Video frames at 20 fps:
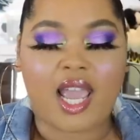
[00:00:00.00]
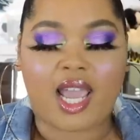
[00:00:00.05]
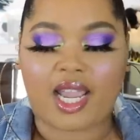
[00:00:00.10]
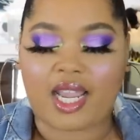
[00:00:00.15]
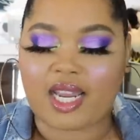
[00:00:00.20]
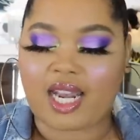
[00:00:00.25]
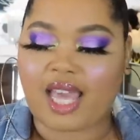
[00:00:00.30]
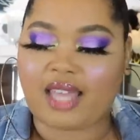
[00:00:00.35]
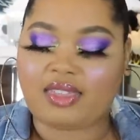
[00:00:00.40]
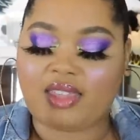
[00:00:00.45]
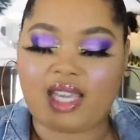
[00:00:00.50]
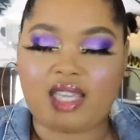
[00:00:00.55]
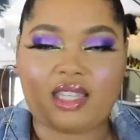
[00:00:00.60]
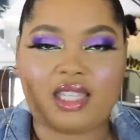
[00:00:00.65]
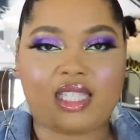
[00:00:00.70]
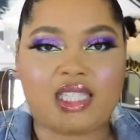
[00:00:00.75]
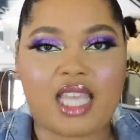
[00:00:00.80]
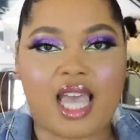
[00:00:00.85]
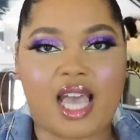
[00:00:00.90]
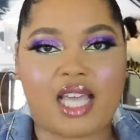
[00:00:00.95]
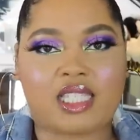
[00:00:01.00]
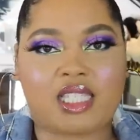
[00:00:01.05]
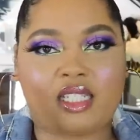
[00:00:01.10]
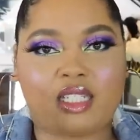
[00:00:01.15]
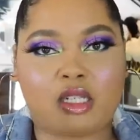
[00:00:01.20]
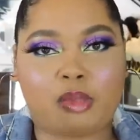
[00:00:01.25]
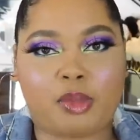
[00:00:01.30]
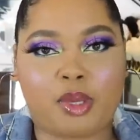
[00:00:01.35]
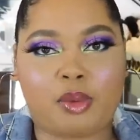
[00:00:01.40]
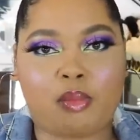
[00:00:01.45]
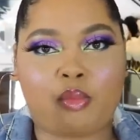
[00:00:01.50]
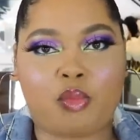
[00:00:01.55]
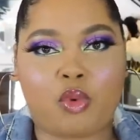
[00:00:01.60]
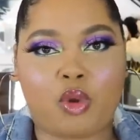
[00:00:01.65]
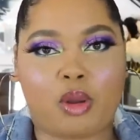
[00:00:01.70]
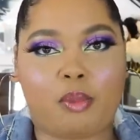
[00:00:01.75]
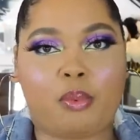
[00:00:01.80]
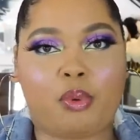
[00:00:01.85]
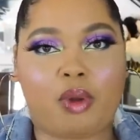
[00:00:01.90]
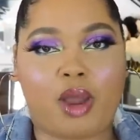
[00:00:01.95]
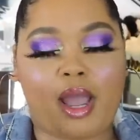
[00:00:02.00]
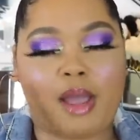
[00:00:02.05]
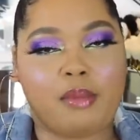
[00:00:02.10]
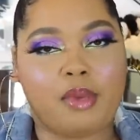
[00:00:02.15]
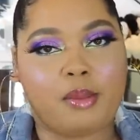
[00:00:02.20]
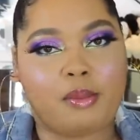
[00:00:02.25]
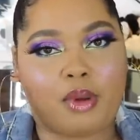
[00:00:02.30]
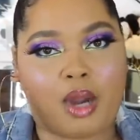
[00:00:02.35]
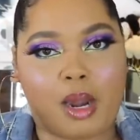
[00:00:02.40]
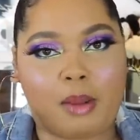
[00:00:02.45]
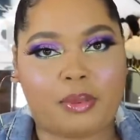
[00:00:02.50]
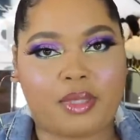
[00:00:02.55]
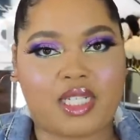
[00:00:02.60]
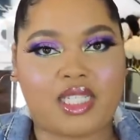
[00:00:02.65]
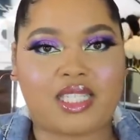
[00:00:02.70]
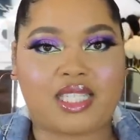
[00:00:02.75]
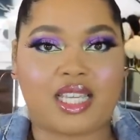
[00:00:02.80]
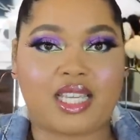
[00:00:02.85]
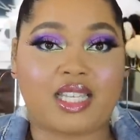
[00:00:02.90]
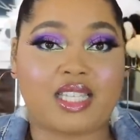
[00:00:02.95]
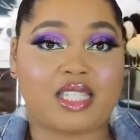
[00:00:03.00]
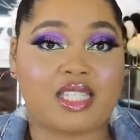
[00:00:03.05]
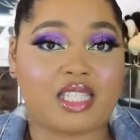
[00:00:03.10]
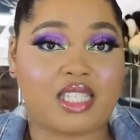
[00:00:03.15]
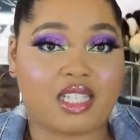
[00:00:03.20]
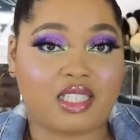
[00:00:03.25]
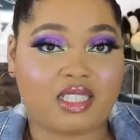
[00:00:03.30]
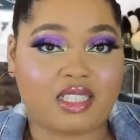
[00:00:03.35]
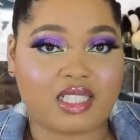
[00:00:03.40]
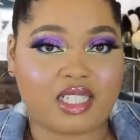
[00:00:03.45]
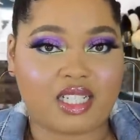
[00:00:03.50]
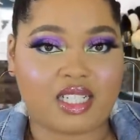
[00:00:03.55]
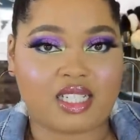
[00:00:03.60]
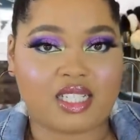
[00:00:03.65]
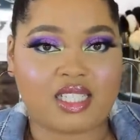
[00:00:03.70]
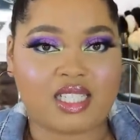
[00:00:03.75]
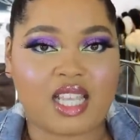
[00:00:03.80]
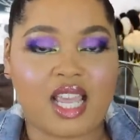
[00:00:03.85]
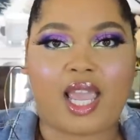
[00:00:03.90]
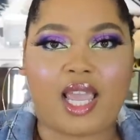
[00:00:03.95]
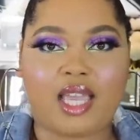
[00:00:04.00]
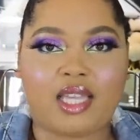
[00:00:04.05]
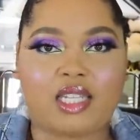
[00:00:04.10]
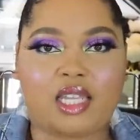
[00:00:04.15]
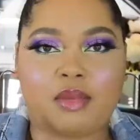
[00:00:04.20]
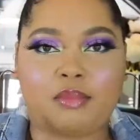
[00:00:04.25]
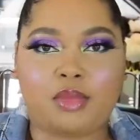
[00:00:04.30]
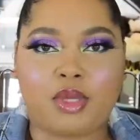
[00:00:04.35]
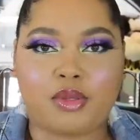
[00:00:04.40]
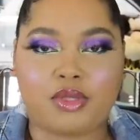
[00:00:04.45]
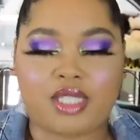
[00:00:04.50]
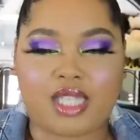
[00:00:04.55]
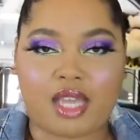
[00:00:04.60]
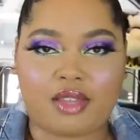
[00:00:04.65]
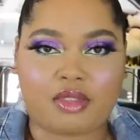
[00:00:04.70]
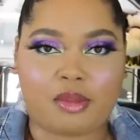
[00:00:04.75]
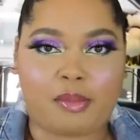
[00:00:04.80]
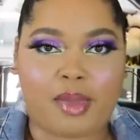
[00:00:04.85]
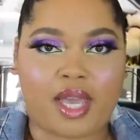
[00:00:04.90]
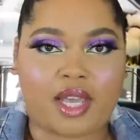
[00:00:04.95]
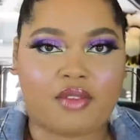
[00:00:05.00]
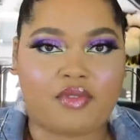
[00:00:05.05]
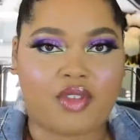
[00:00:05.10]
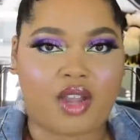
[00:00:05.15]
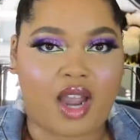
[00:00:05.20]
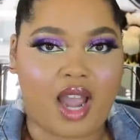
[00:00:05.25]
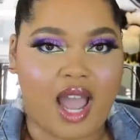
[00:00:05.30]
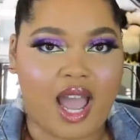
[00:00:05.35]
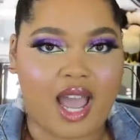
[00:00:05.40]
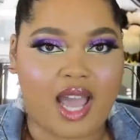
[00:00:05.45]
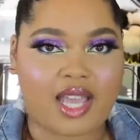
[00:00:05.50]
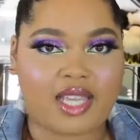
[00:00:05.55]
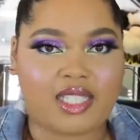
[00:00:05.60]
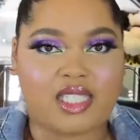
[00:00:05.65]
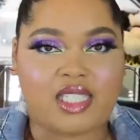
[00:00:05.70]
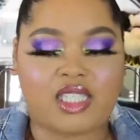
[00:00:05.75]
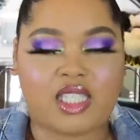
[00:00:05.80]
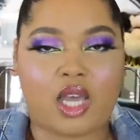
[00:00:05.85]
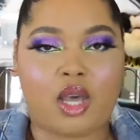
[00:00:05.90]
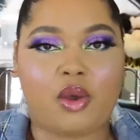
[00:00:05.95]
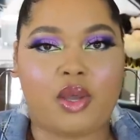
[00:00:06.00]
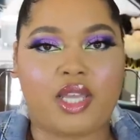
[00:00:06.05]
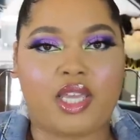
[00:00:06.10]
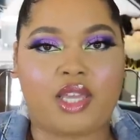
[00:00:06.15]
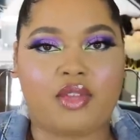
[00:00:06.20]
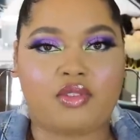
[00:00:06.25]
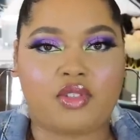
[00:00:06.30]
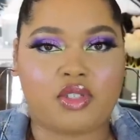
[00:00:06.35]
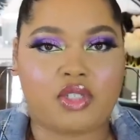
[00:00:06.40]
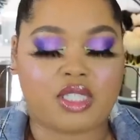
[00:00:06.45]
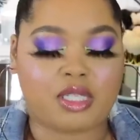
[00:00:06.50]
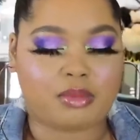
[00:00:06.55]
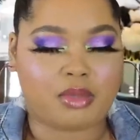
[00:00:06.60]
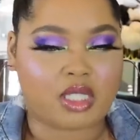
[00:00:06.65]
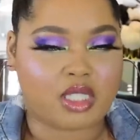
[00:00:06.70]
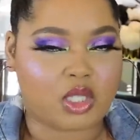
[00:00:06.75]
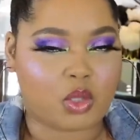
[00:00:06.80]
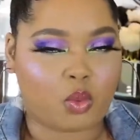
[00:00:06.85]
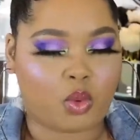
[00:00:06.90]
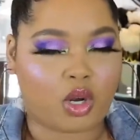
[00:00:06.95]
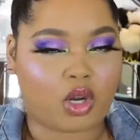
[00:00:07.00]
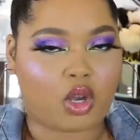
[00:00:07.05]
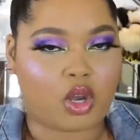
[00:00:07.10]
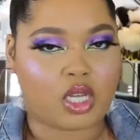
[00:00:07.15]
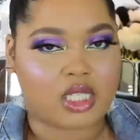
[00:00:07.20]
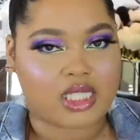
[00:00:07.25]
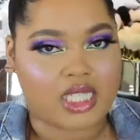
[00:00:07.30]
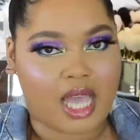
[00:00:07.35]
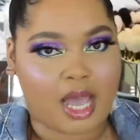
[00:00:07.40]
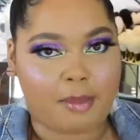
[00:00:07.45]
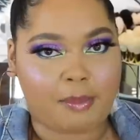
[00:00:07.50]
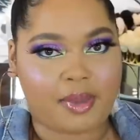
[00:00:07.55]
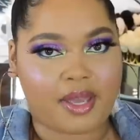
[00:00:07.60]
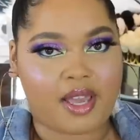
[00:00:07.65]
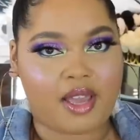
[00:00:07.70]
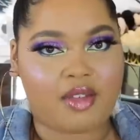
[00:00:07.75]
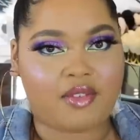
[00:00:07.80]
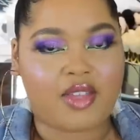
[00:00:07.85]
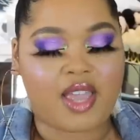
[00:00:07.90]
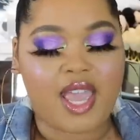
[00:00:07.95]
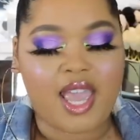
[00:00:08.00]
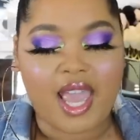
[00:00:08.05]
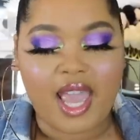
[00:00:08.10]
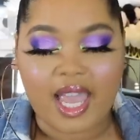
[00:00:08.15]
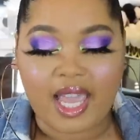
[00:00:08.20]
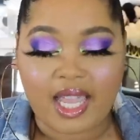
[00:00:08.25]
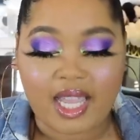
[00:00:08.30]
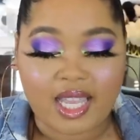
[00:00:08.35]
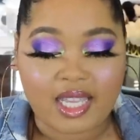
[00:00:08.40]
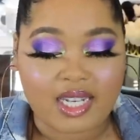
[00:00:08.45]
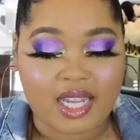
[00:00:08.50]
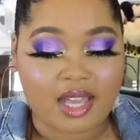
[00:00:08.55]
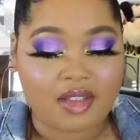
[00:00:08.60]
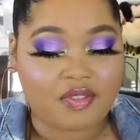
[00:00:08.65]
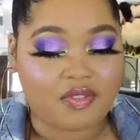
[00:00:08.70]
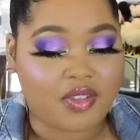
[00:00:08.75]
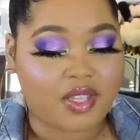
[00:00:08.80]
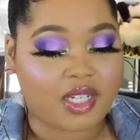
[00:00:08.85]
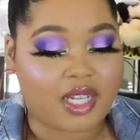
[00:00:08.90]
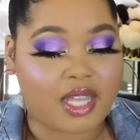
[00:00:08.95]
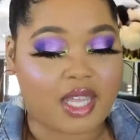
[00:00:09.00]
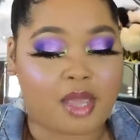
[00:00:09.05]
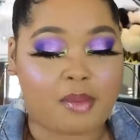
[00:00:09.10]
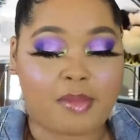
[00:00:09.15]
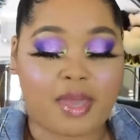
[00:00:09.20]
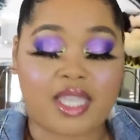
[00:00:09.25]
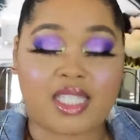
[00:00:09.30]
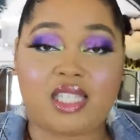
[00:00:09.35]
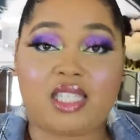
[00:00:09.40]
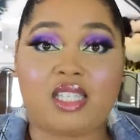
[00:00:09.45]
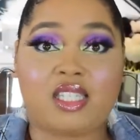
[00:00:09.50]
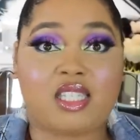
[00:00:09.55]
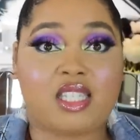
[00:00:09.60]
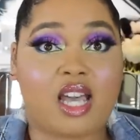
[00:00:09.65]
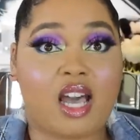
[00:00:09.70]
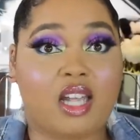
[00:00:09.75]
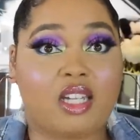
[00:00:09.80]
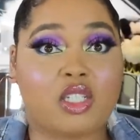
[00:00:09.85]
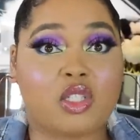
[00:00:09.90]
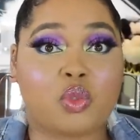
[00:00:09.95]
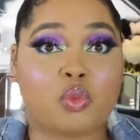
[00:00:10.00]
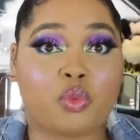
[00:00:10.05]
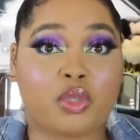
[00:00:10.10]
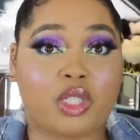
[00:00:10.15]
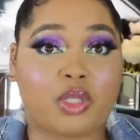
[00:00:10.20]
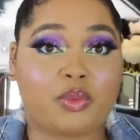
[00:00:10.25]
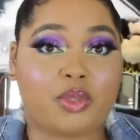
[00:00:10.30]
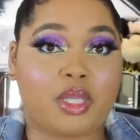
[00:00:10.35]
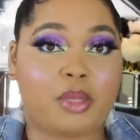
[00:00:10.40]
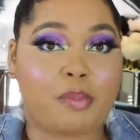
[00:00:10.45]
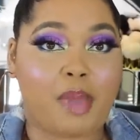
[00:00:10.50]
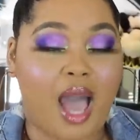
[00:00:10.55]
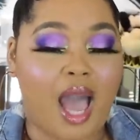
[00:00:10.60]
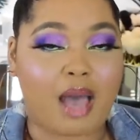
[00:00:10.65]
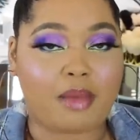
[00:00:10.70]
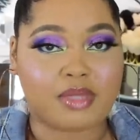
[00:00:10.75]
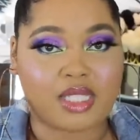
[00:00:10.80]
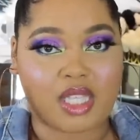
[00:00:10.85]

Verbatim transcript: And I think this has a little bit more priming properties than concealer does. And it mutes out the back of your eyes. So it gives you something to work on top of. And I feel like it makes these colors really, really pop.